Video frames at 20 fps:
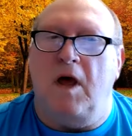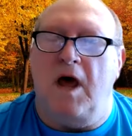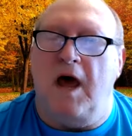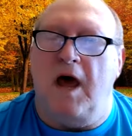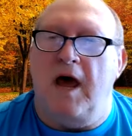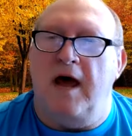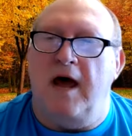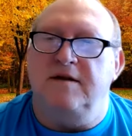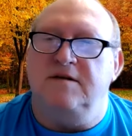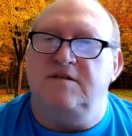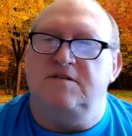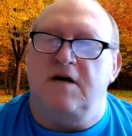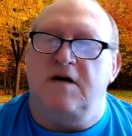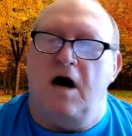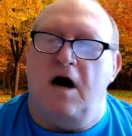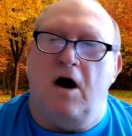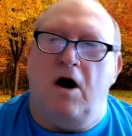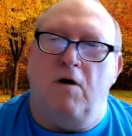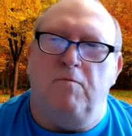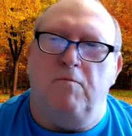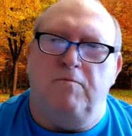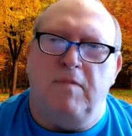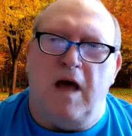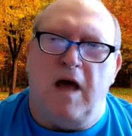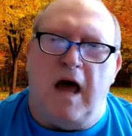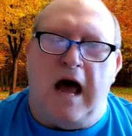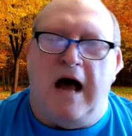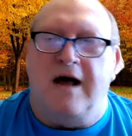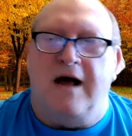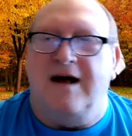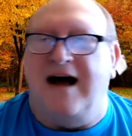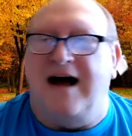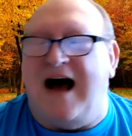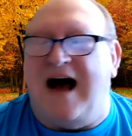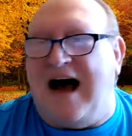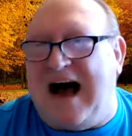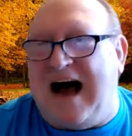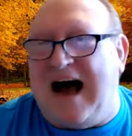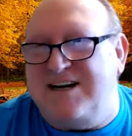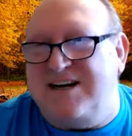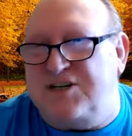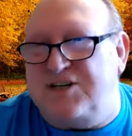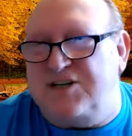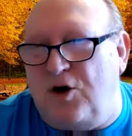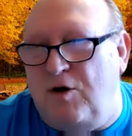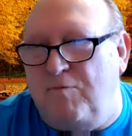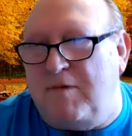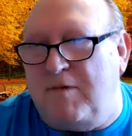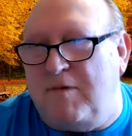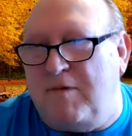And so I told